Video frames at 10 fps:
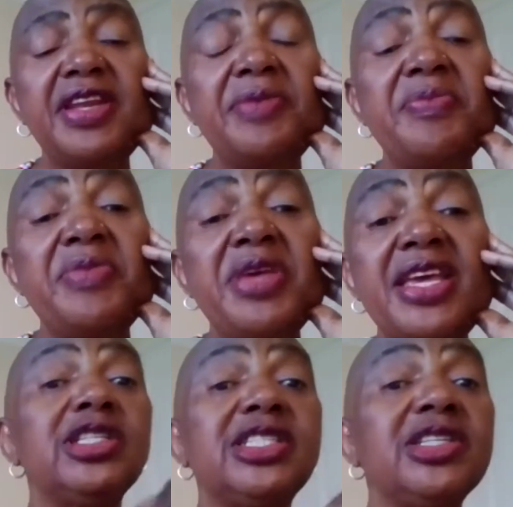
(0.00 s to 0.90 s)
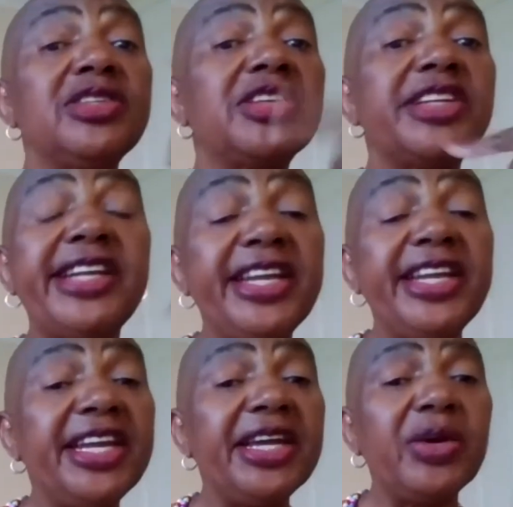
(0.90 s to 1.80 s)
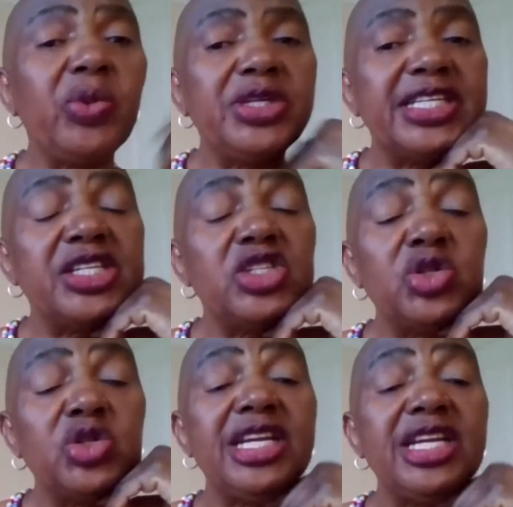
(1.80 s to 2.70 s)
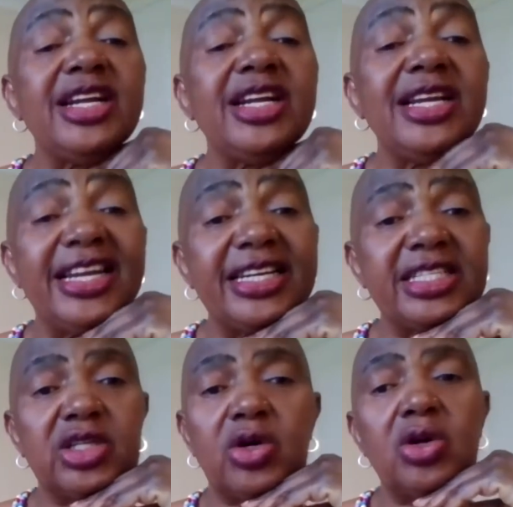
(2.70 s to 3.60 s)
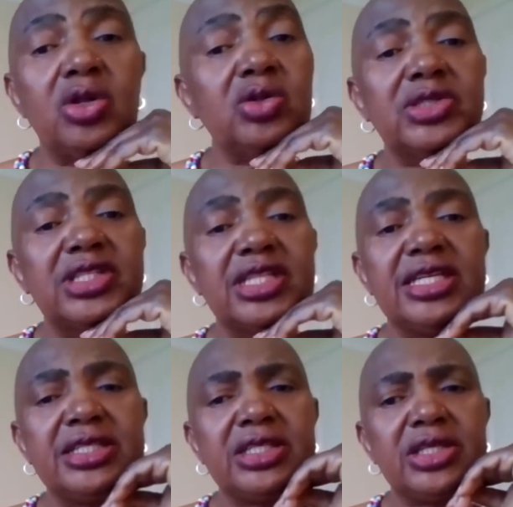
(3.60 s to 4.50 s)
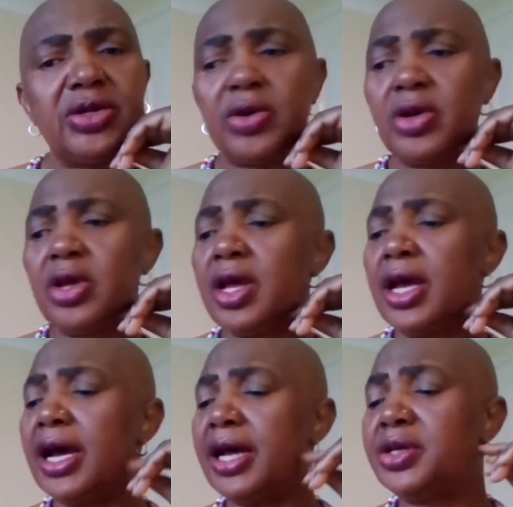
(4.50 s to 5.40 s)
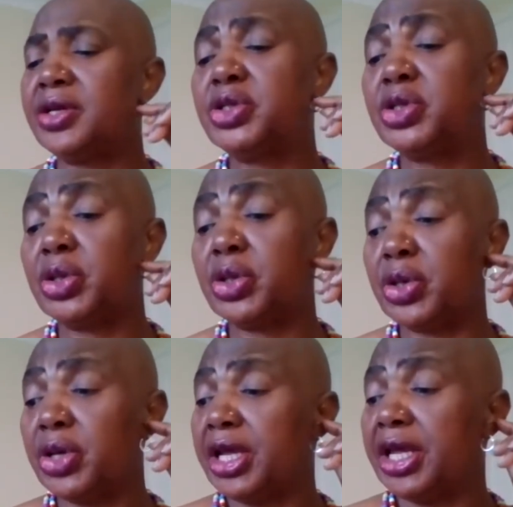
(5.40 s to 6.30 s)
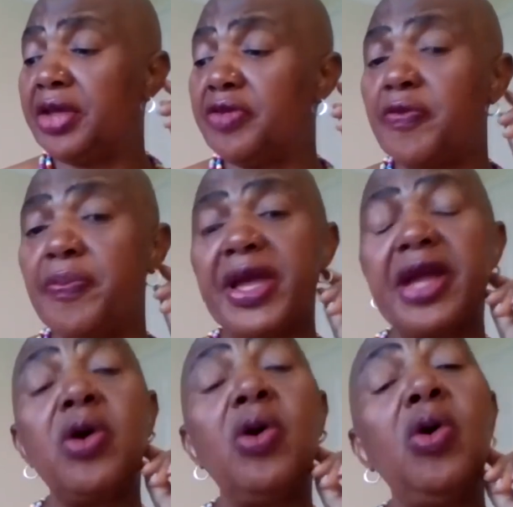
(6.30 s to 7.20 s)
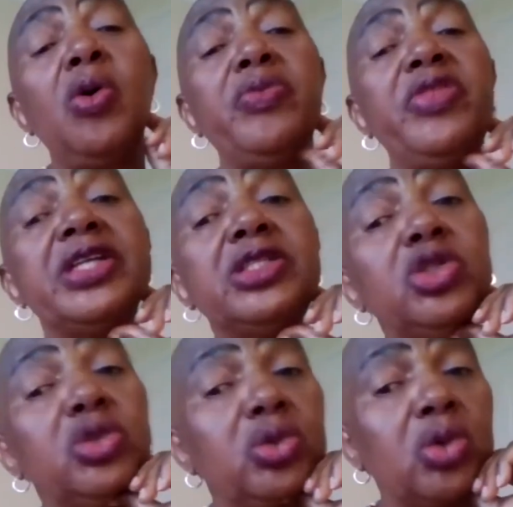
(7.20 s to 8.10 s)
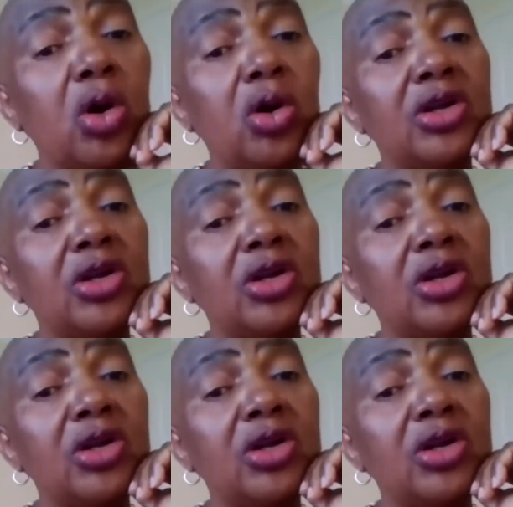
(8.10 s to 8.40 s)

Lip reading: the mere tooth cleaning, we tend to neglect all those things, you know. I don't know if back home they do all